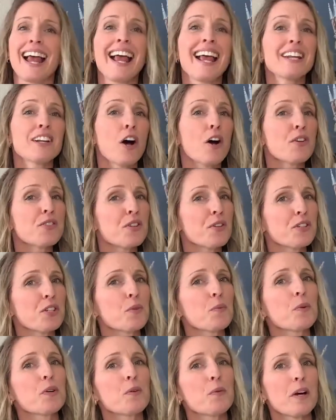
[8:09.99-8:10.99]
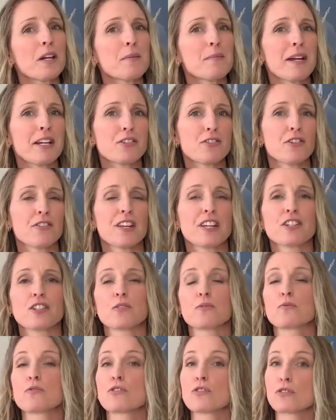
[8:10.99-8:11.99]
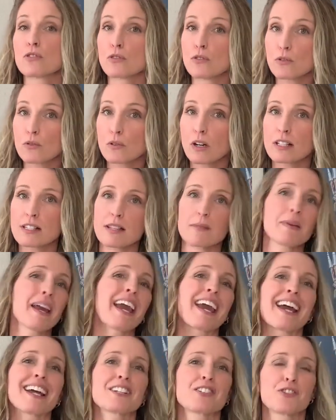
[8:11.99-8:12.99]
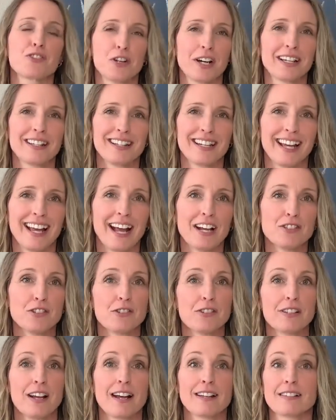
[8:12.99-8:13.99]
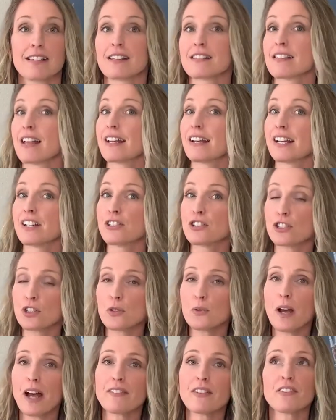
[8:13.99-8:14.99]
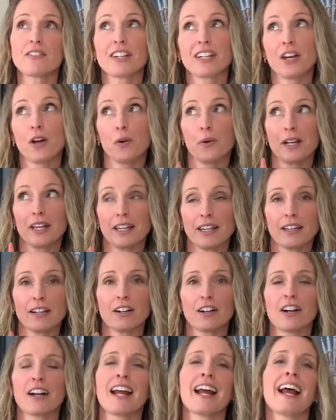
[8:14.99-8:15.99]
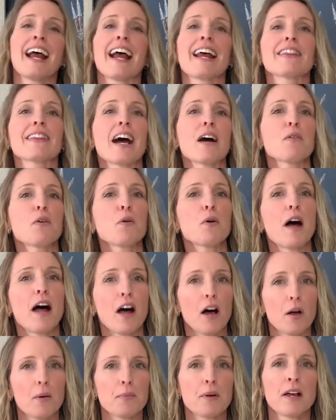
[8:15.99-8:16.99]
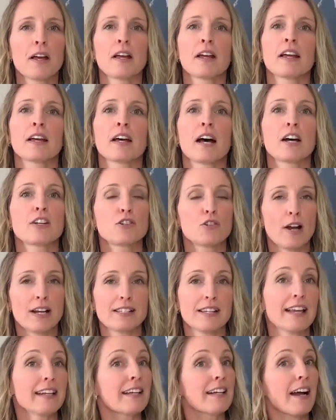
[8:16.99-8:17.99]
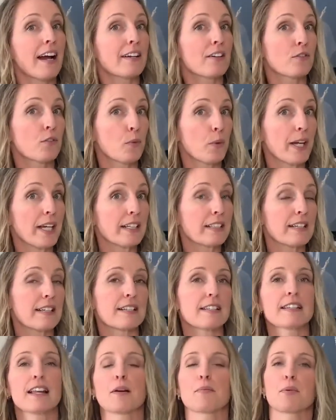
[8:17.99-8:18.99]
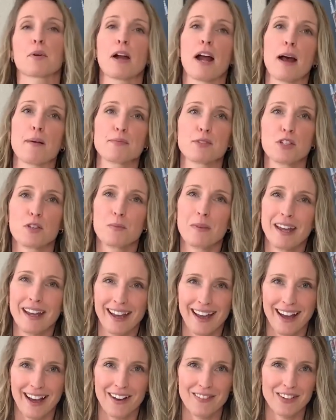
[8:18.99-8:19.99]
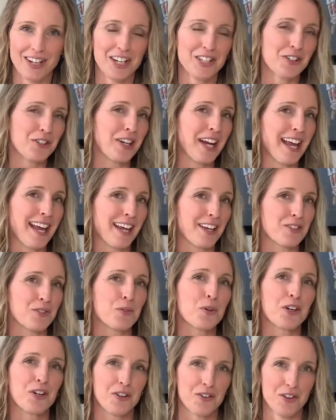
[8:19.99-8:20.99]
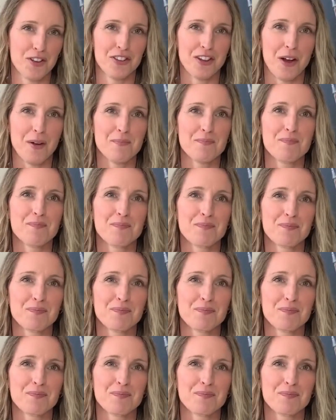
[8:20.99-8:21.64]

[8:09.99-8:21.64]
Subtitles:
And also you will want to make sure that you do some hand strengthening exercises. And I do have a video here, and that will help address any kind of weakness that perhaps you may have in your hand or your thumb.